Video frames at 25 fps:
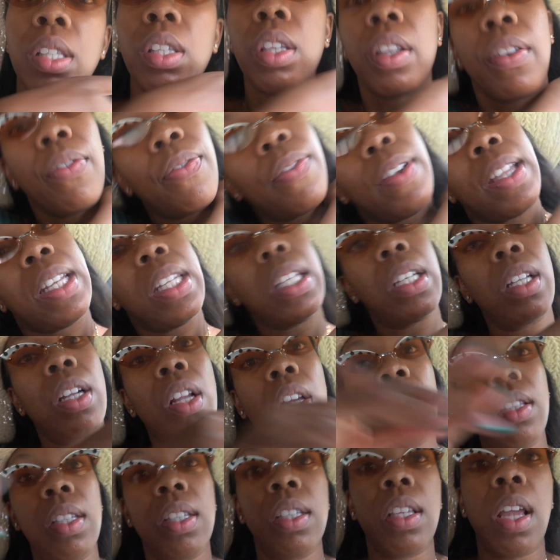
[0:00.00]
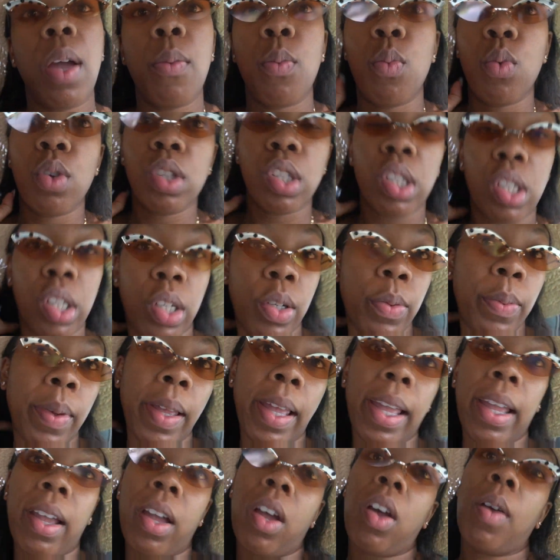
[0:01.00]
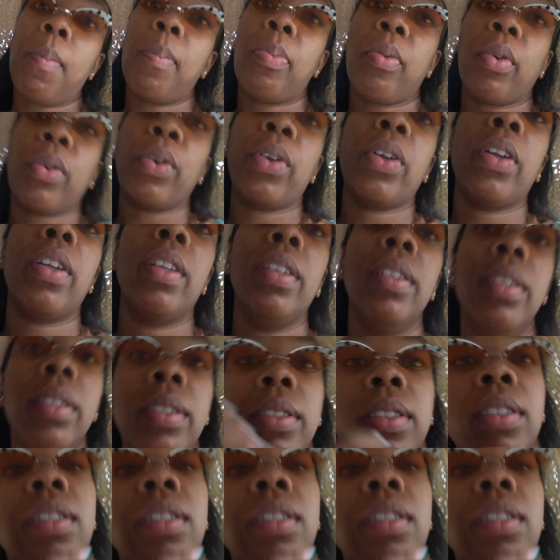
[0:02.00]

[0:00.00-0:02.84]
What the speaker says: so the Fendi glasses I was going to wear are broken.